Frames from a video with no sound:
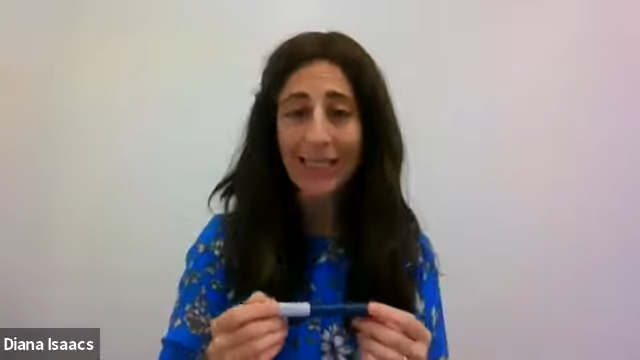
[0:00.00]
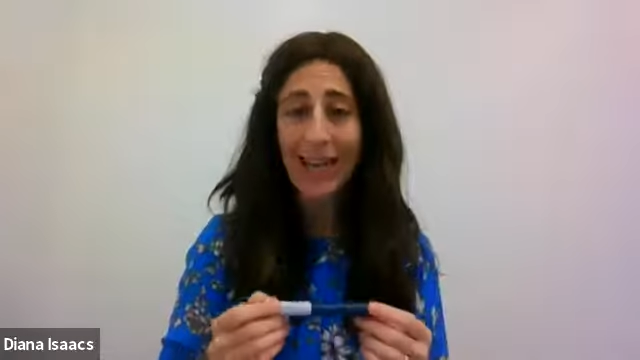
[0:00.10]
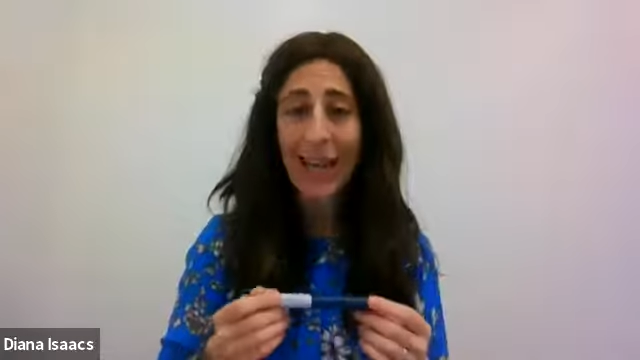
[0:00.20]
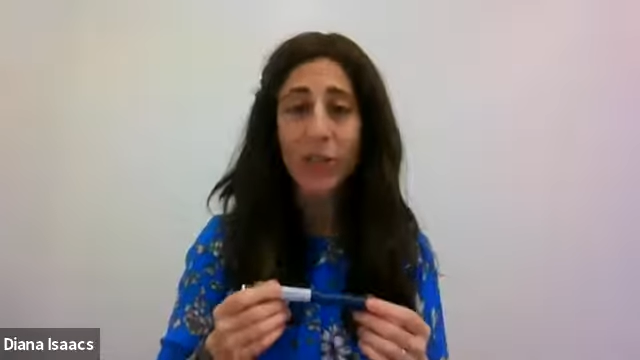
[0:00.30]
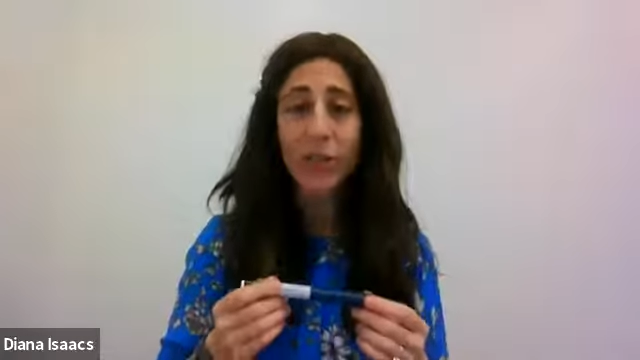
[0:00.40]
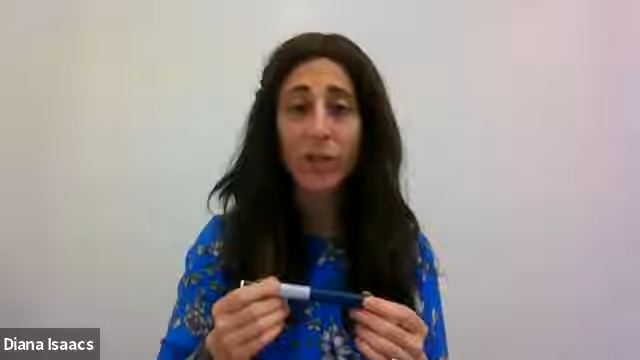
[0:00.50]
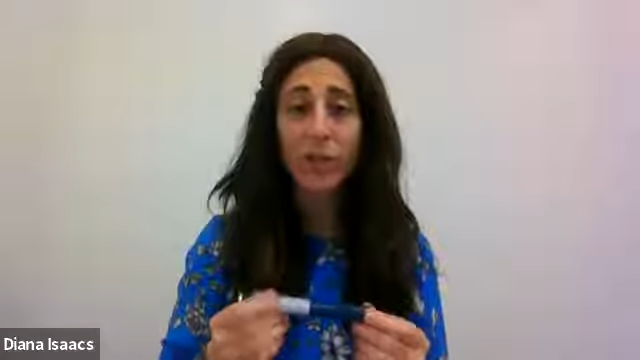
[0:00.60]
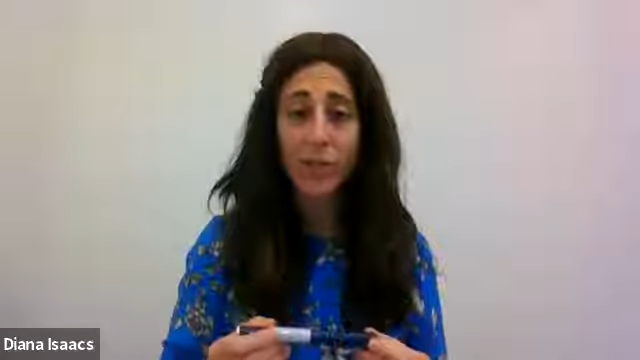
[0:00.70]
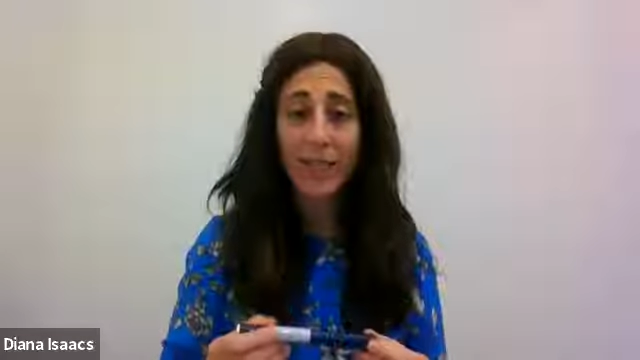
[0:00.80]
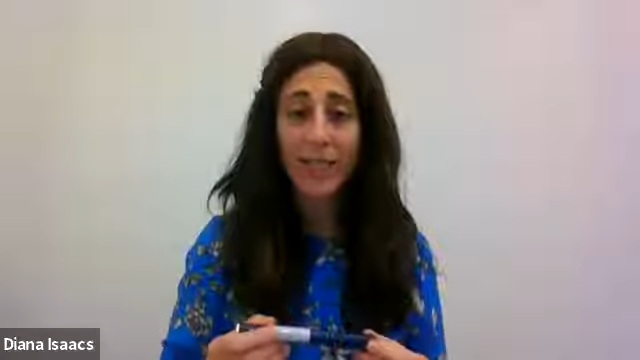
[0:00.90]
can actually
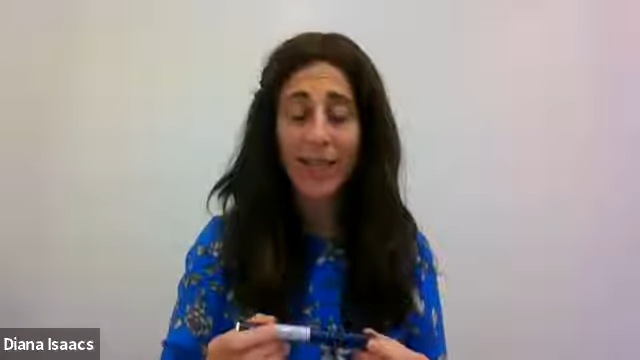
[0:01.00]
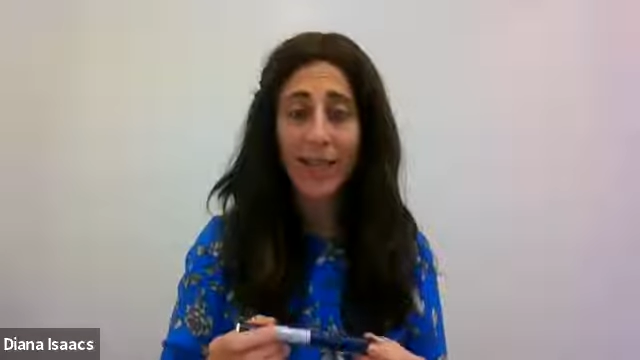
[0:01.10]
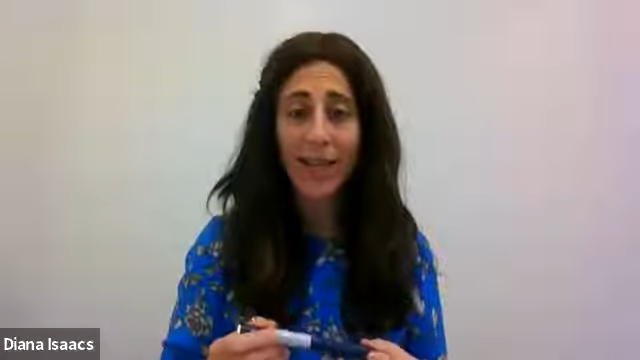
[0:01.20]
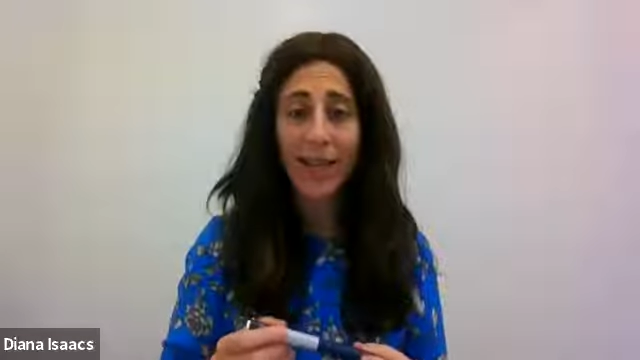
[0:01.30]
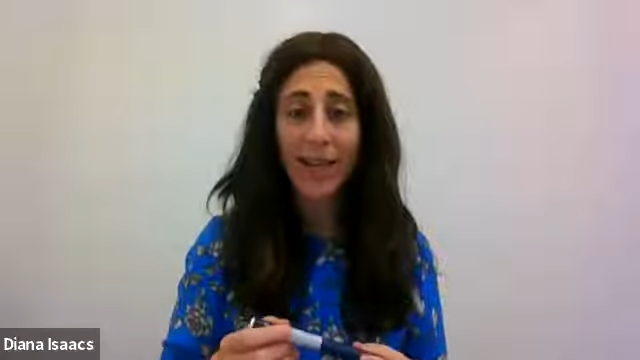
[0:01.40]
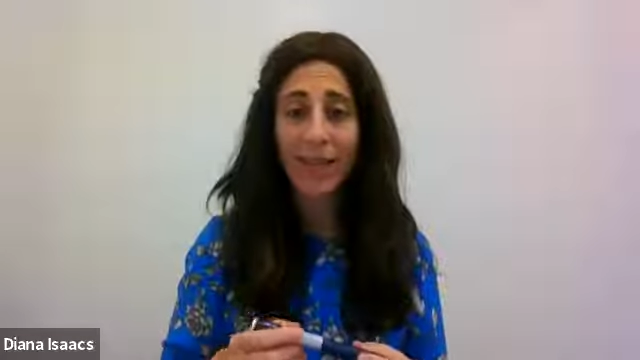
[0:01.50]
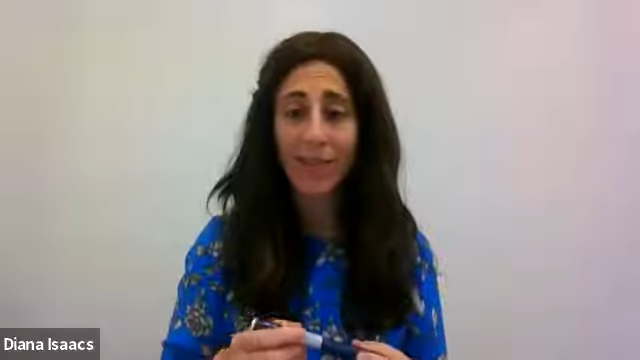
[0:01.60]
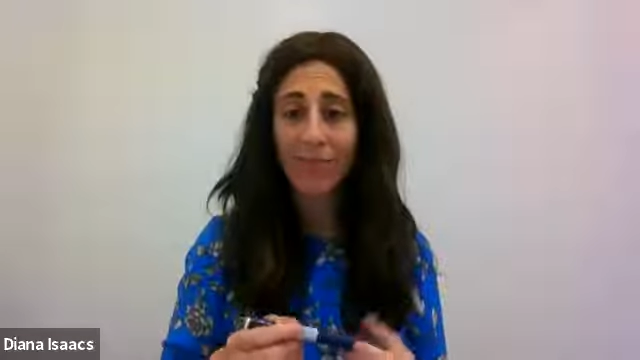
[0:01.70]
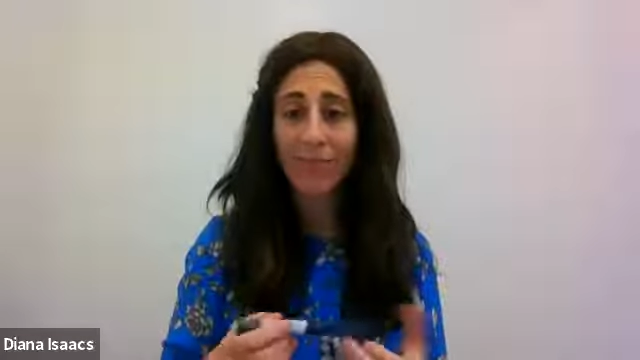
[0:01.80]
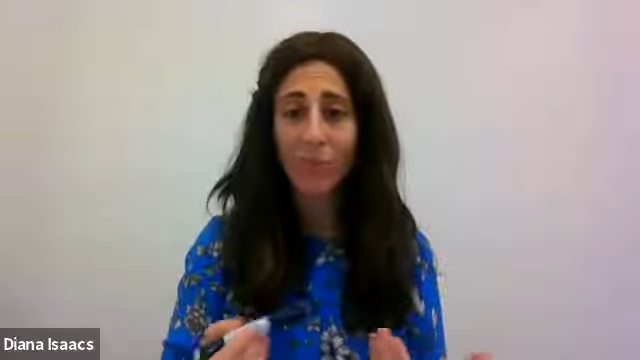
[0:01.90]
freeze and that can